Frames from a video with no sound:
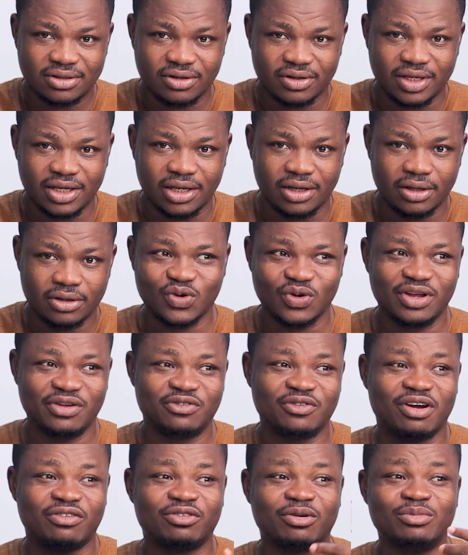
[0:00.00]
Okay, so
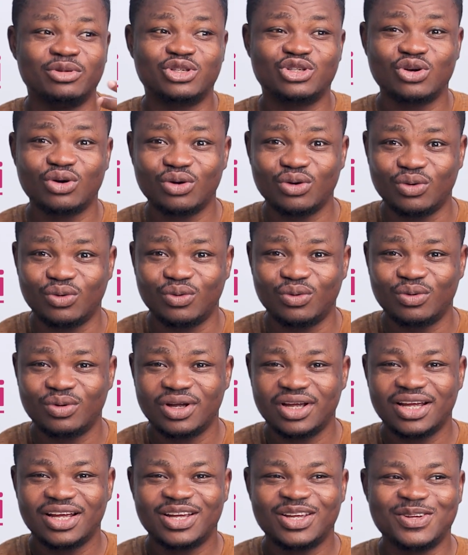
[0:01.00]
if you are from
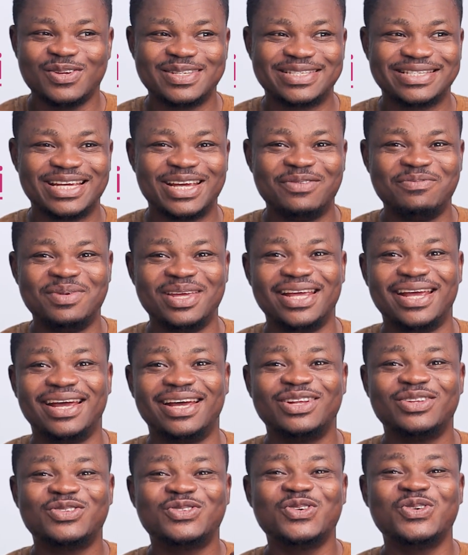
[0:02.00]
Togo, you say
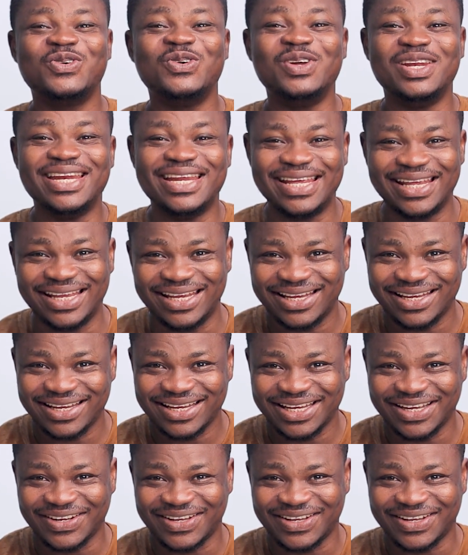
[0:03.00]
mekyea Togo ni.